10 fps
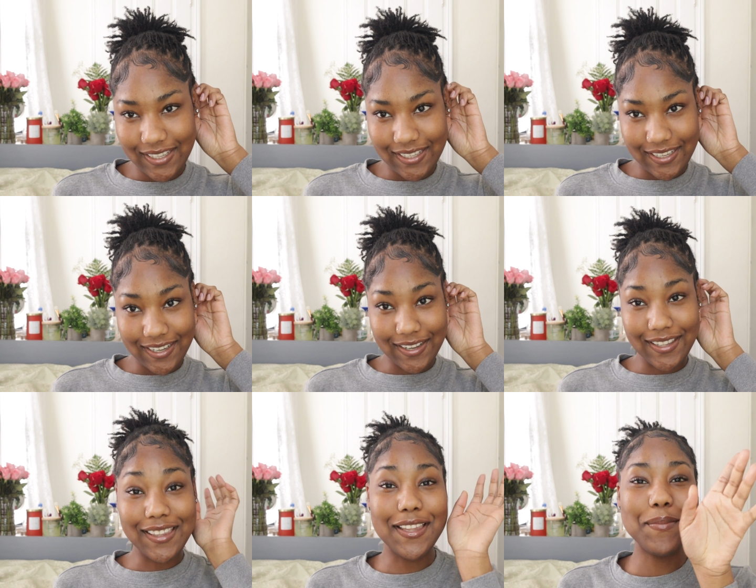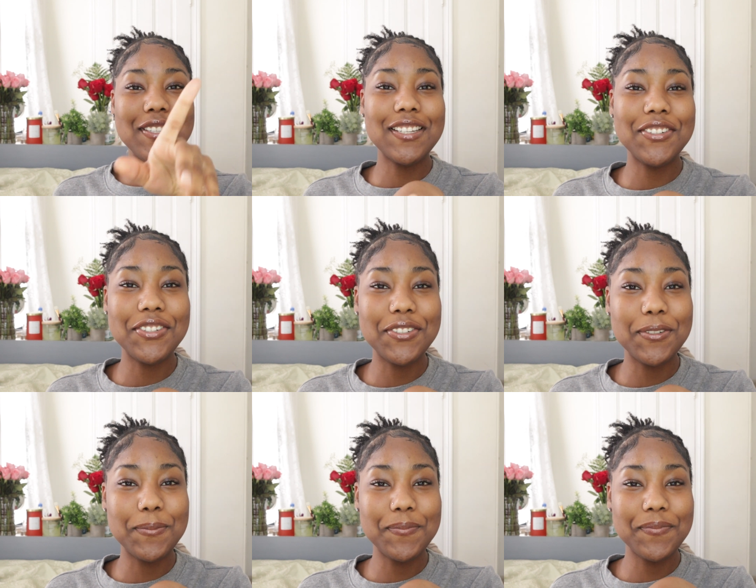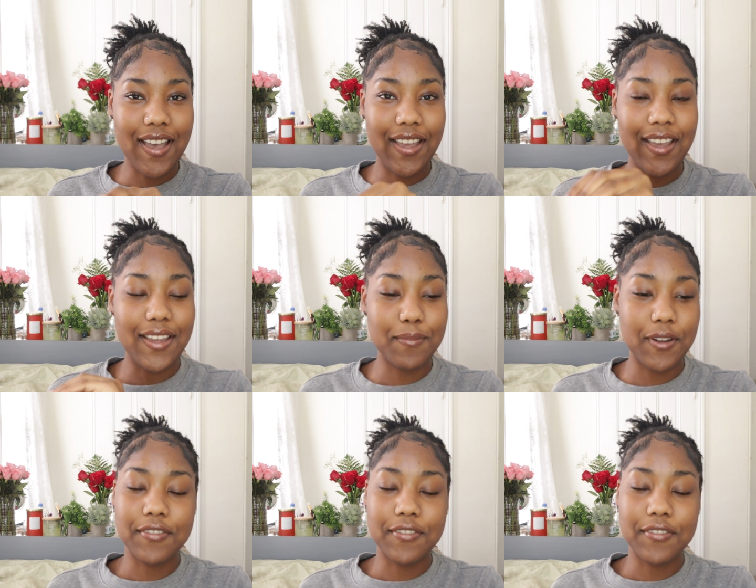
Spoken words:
yeah, let me tell y'all, I had my